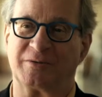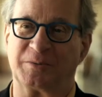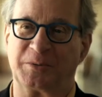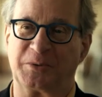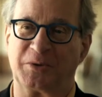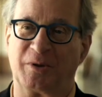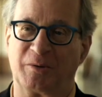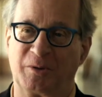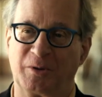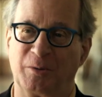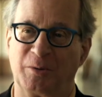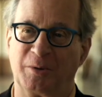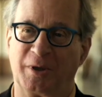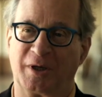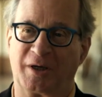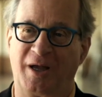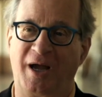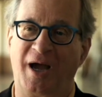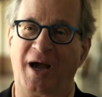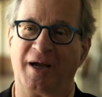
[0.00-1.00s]
between Kublai
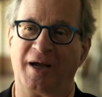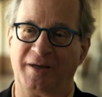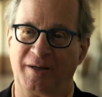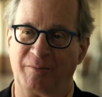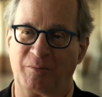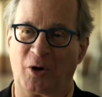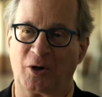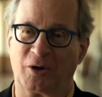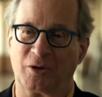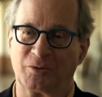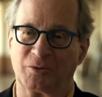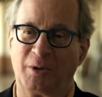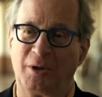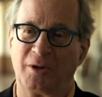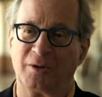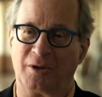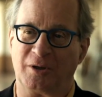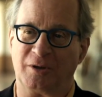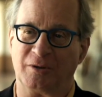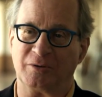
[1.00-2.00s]
Khan and Marco
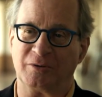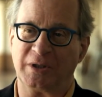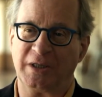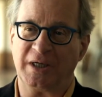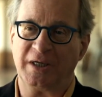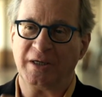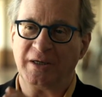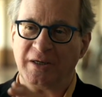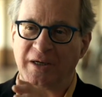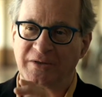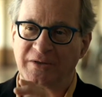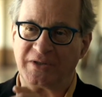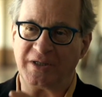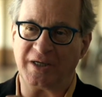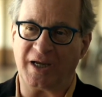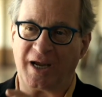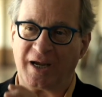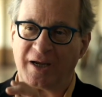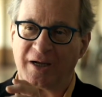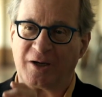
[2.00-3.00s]
Polo is
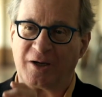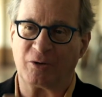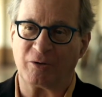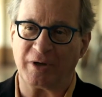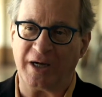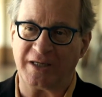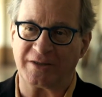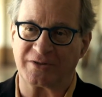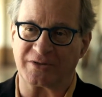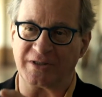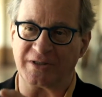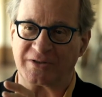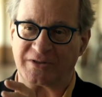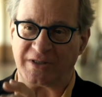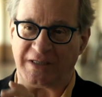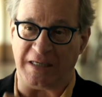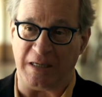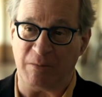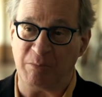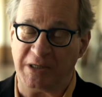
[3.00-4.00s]
he, he creates these
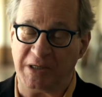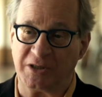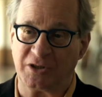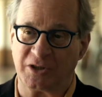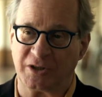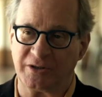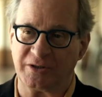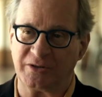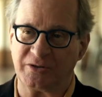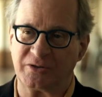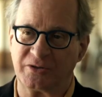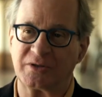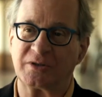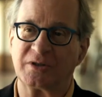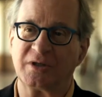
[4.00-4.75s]
images